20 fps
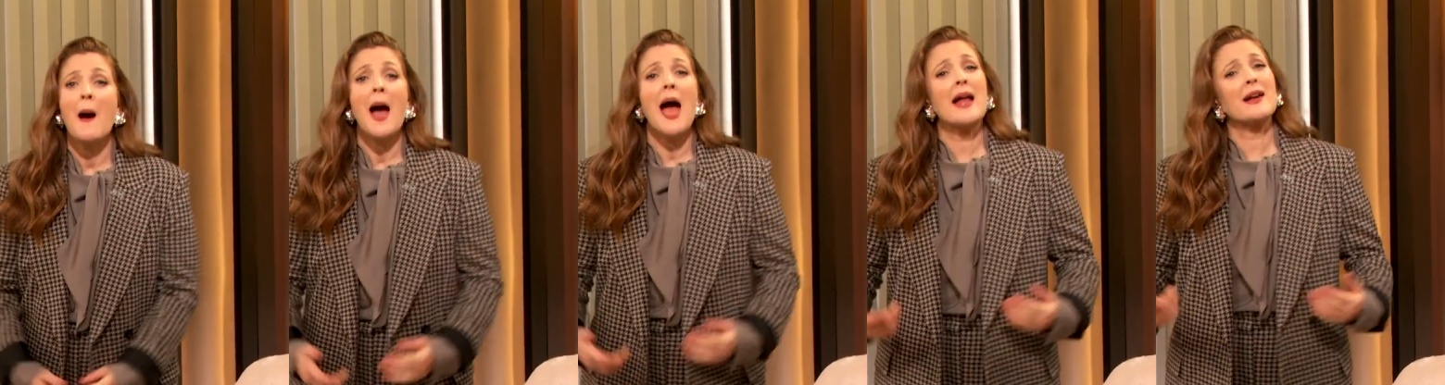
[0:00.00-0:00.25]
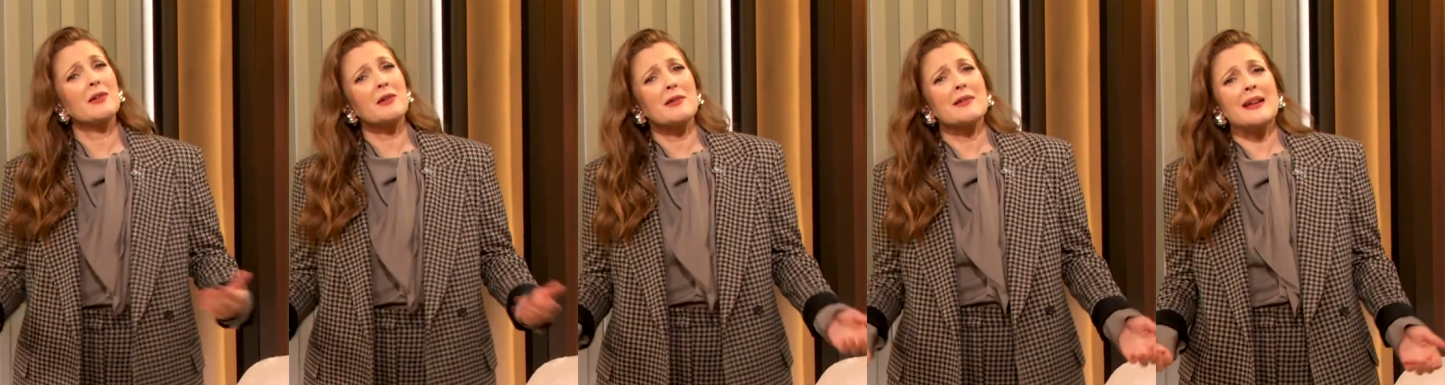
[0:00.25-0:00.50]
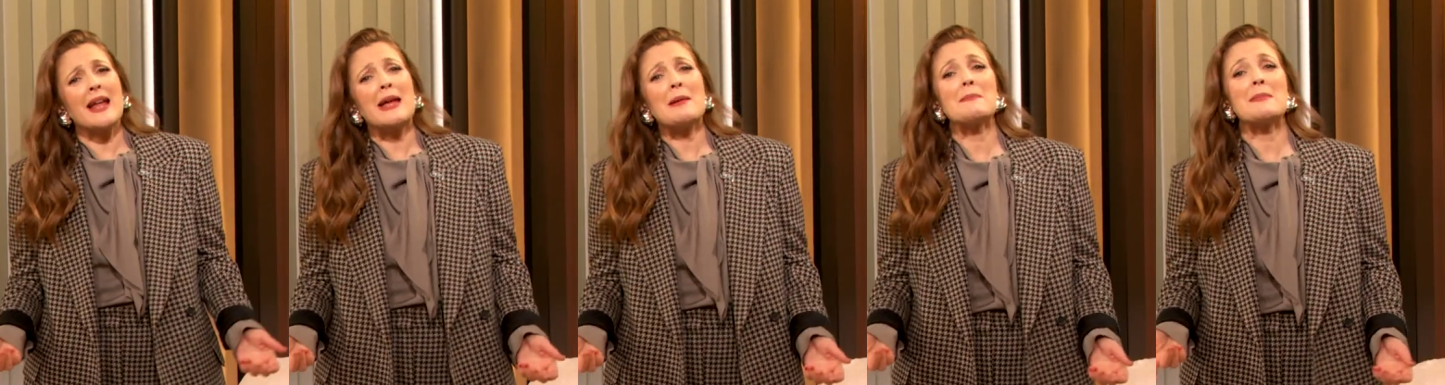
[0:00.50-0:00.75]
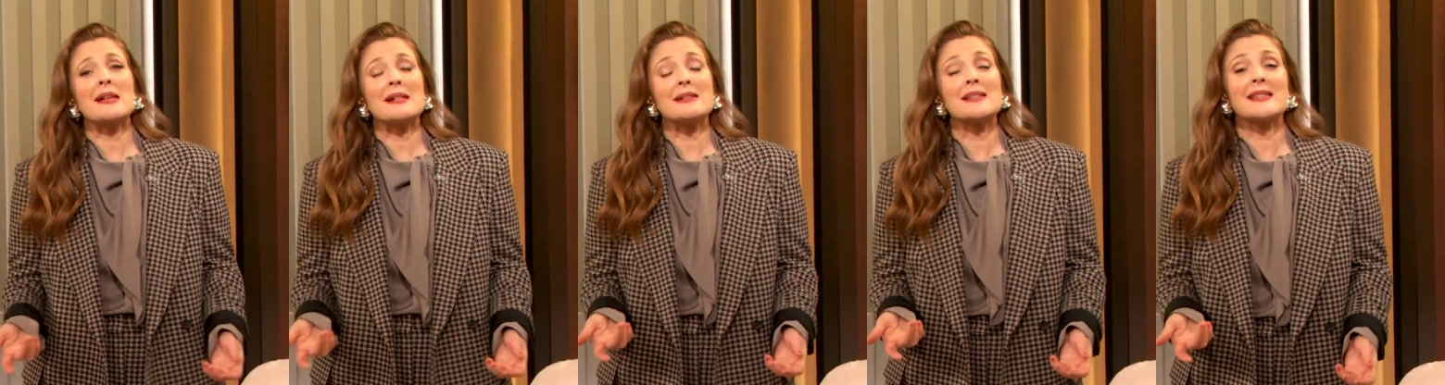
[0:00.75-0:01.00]
and her name
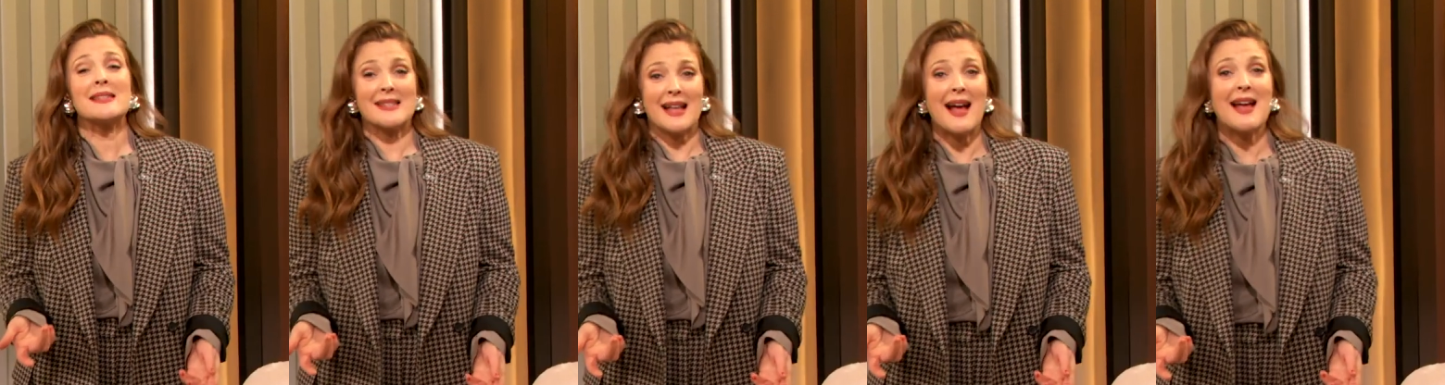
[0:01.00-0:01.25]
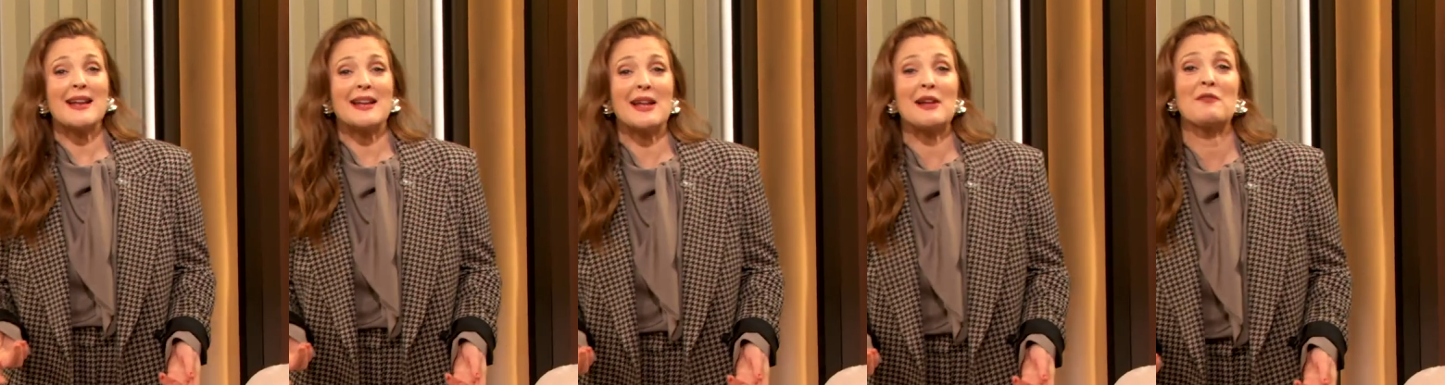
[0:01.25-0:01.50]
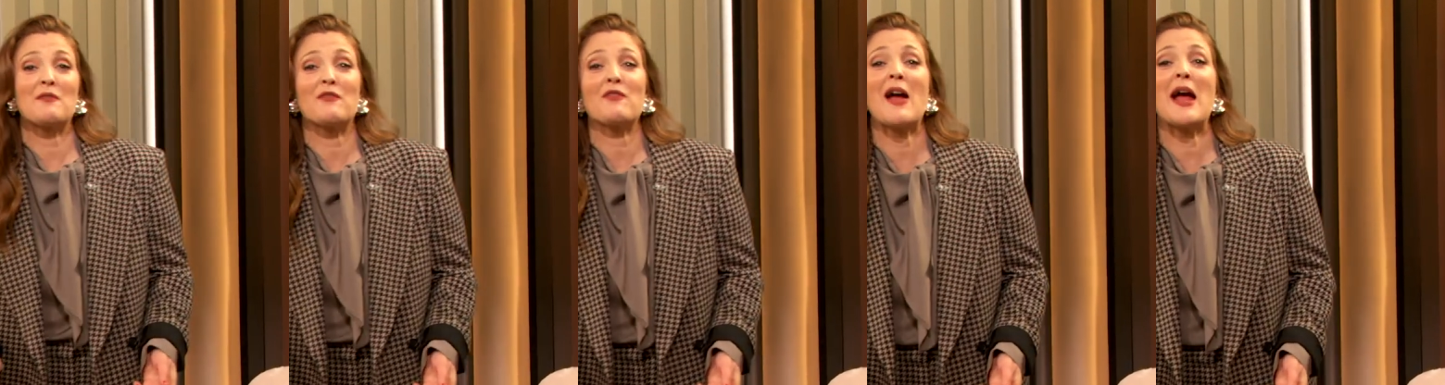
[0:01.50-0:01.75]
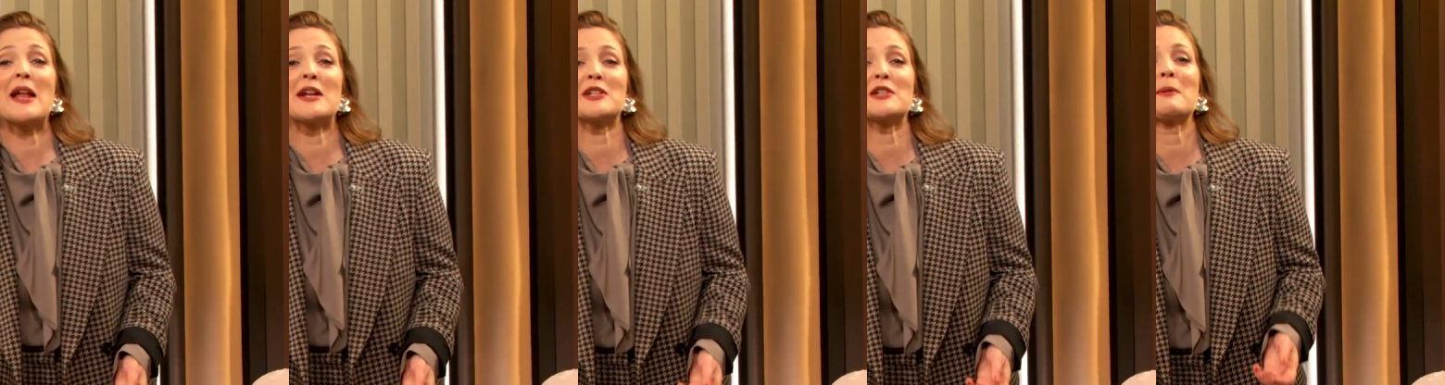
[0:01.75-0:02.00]
means sun in
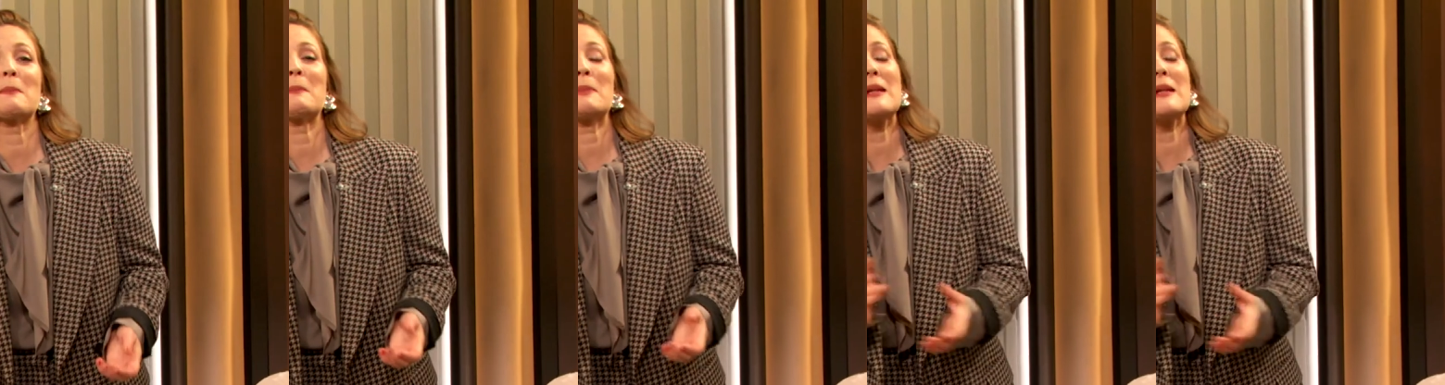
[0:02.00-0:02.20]
French.